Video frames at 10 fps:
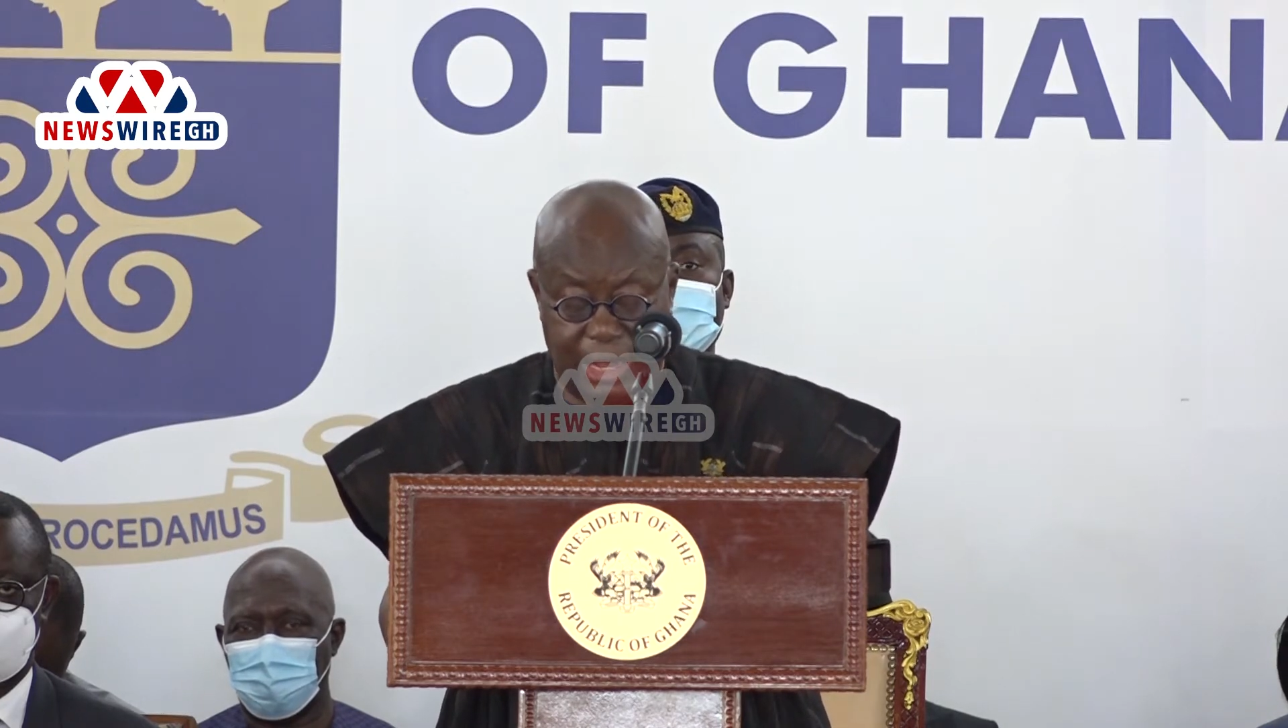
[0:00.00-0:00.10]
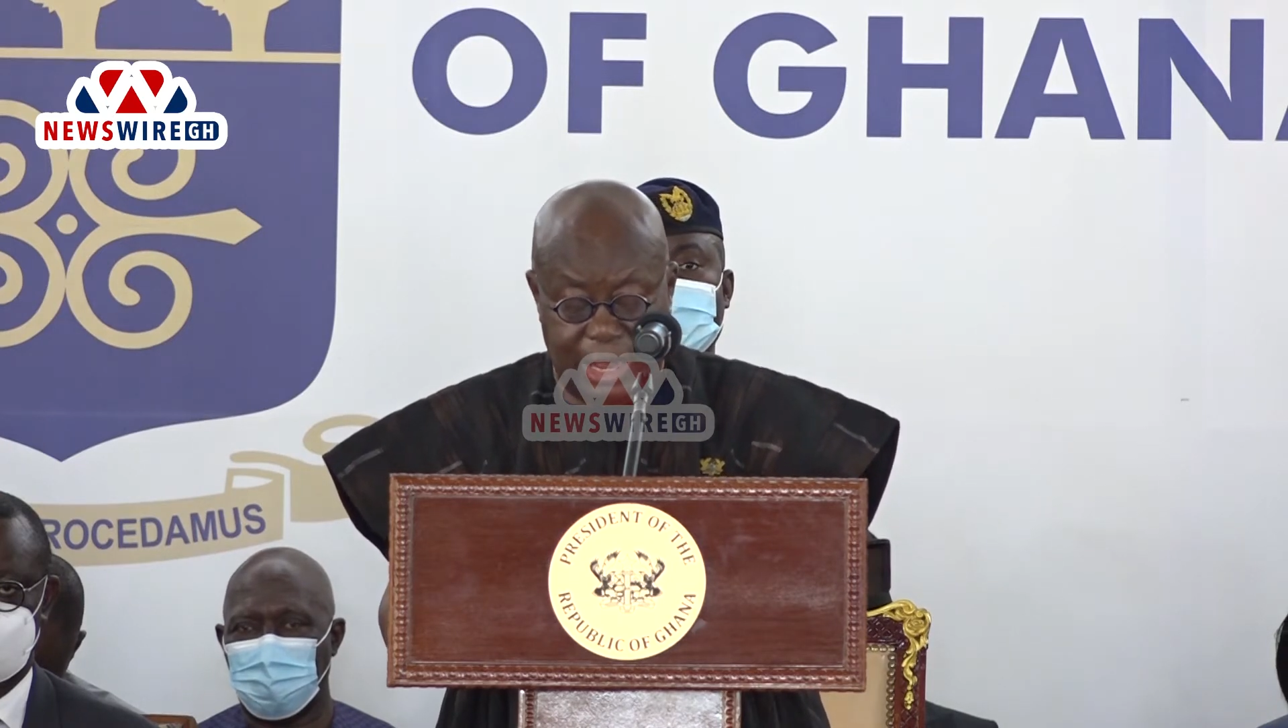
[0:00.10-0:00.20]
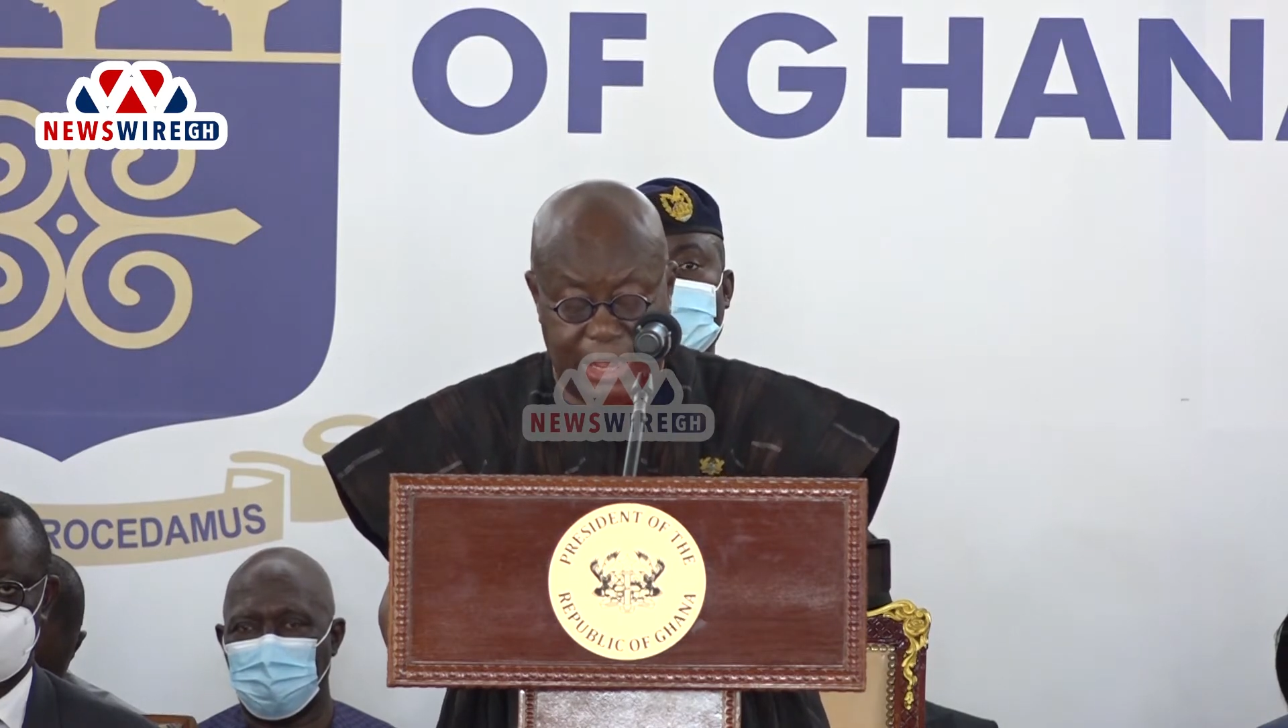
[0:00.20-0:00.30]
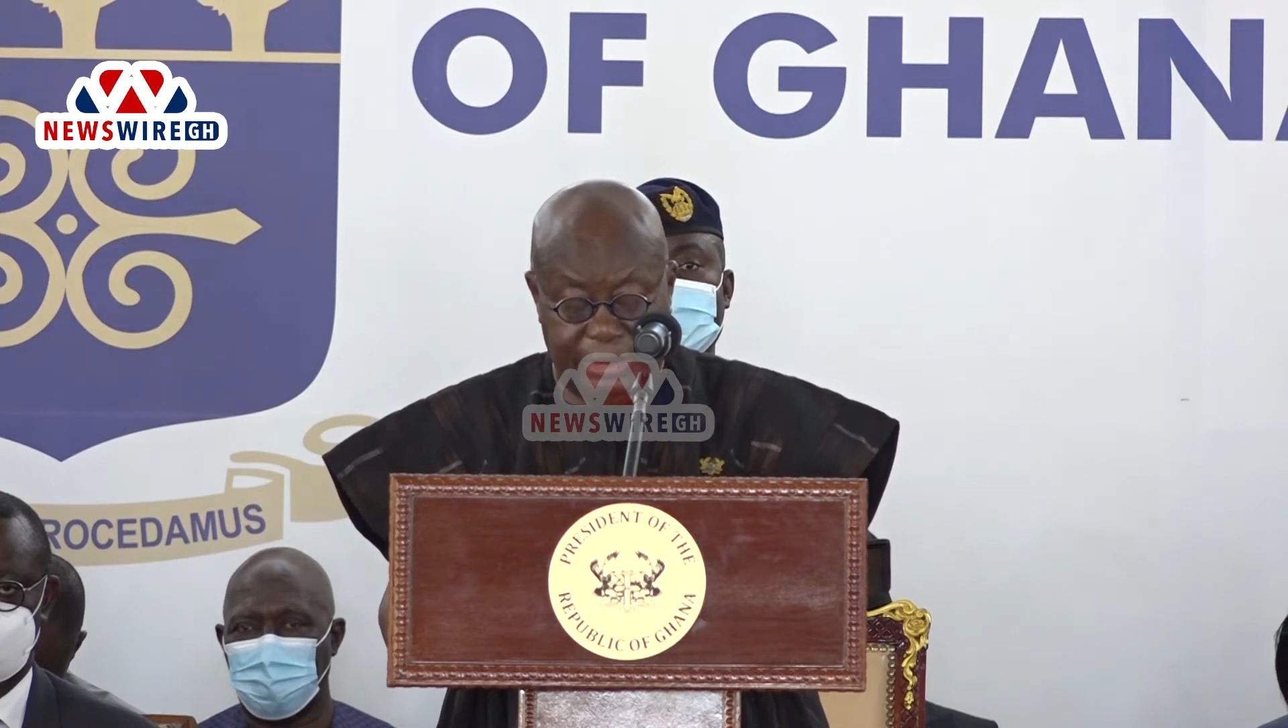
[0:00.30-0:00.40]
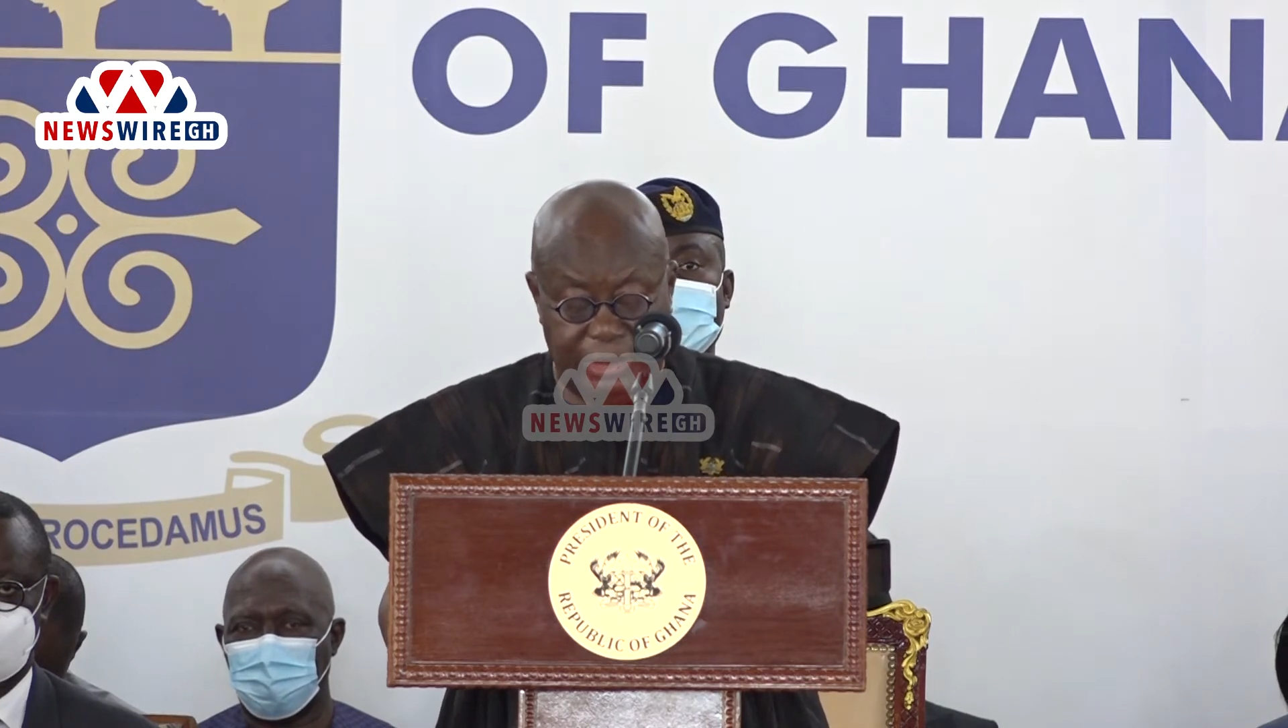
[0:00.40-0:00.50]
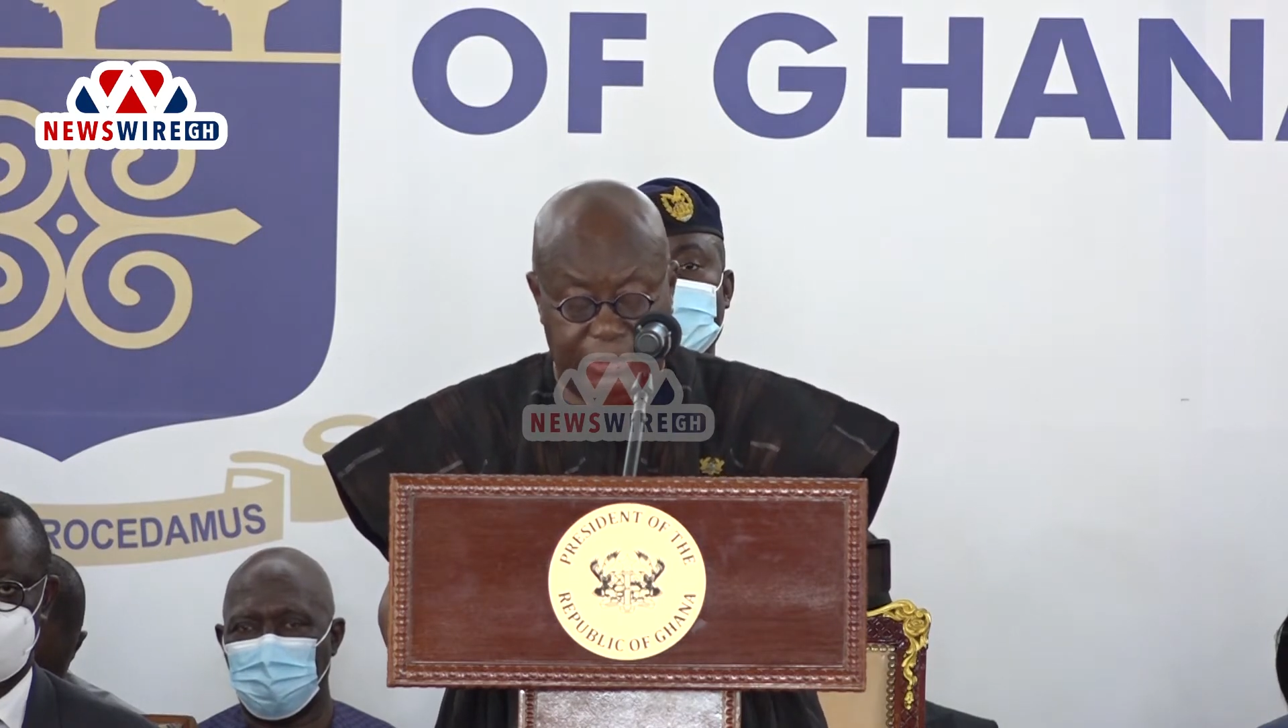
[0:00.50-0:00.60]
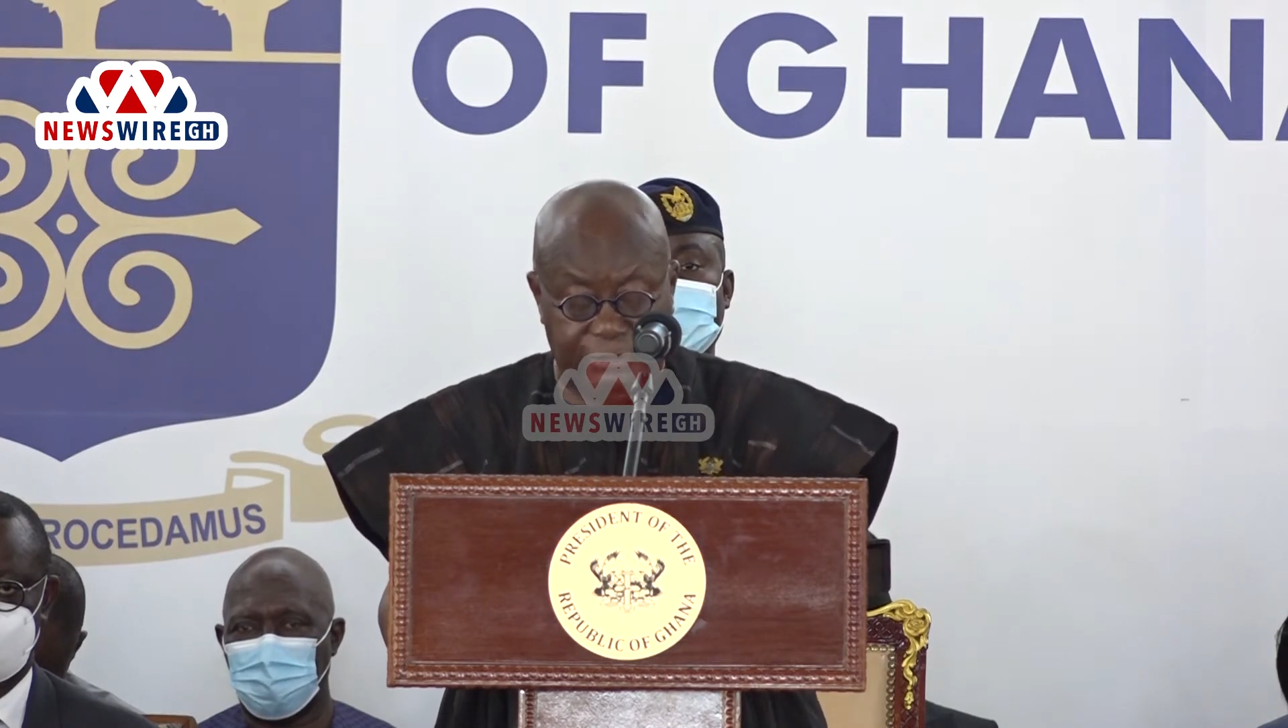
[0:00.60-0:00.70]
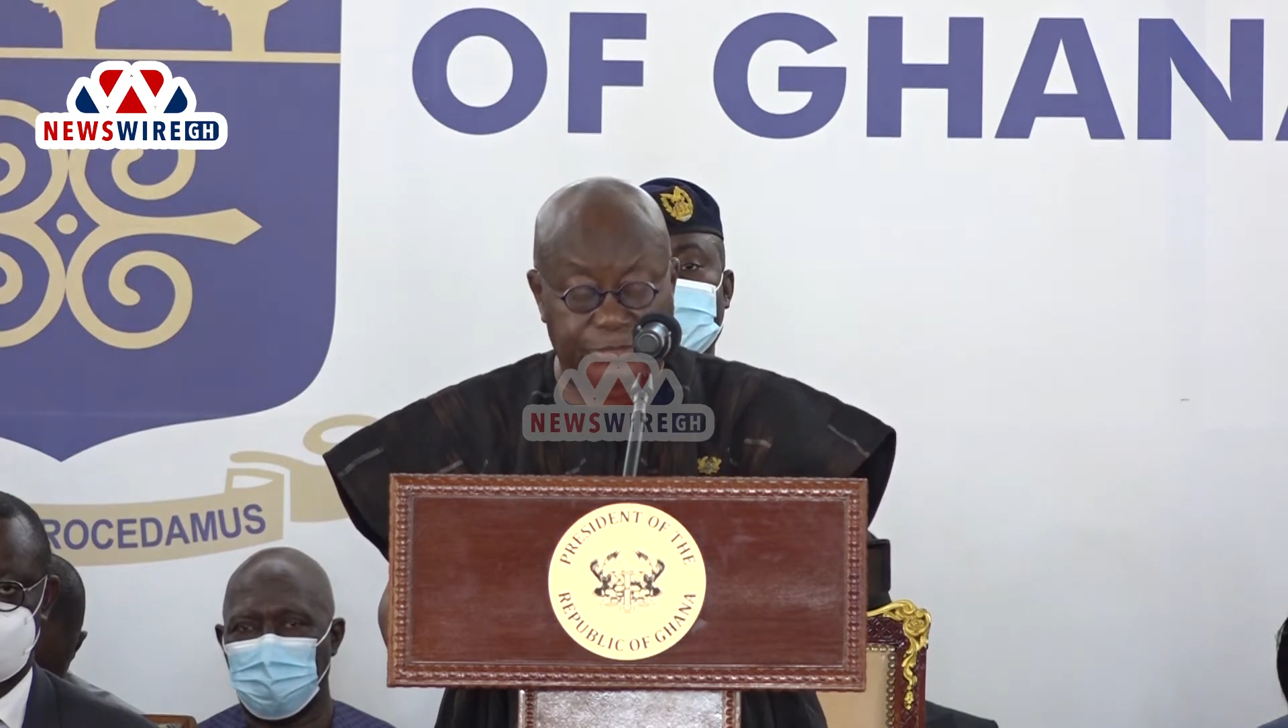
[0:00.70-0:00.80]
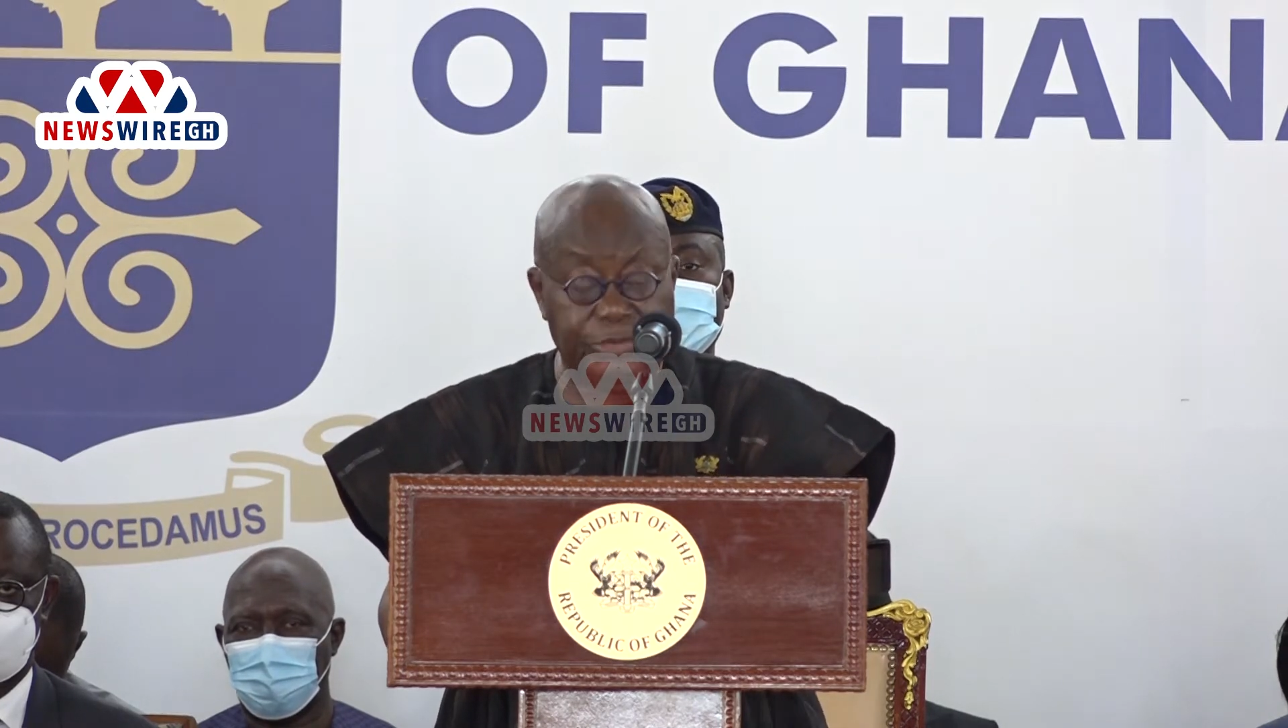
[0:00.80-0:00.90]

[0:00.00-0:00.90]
laid off